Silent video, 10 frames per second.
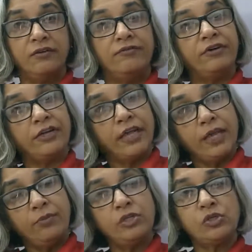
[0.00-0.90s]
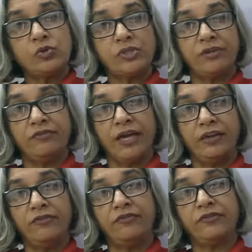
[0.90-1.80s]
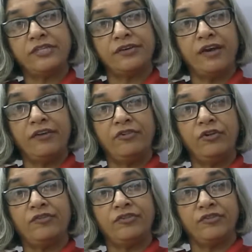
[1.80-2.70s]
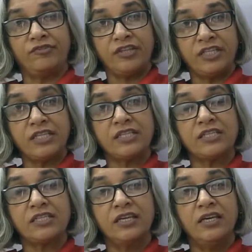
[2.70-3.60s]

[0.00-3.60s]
were able to survival of the fittest,